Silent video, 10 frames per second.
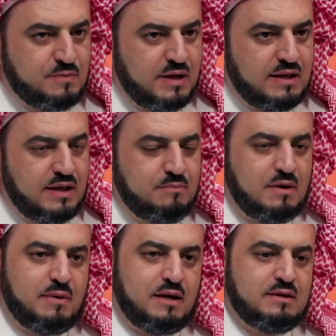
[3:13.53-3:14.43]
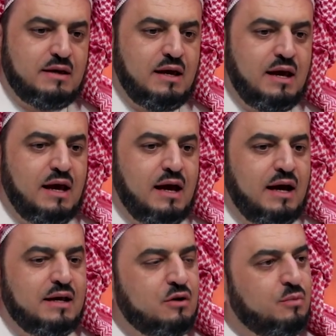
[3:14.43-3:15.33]
our Master Mohammed,
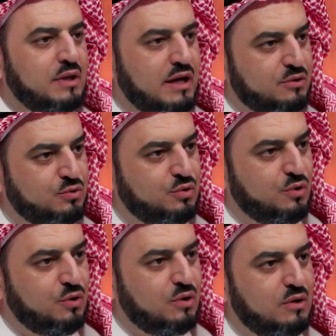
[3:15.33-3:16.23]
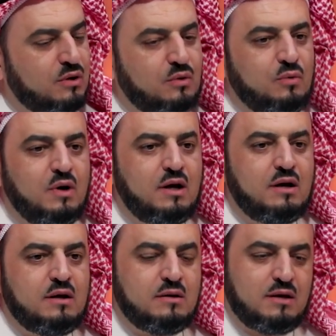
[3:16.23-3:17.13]
peace be upon him, and
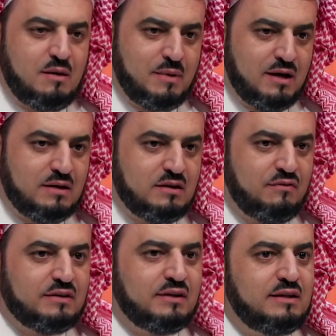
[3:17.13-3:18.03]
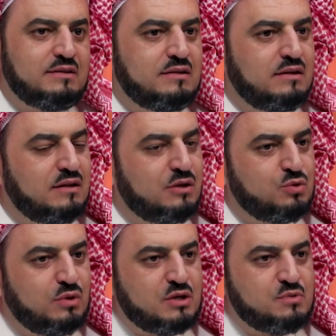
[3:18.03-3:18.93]
upon his pure and righteous
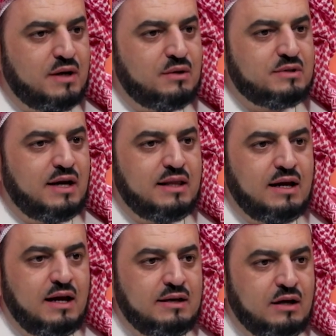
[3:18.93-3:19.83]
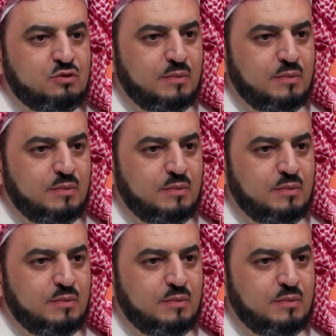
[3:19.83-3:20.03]
family and companions.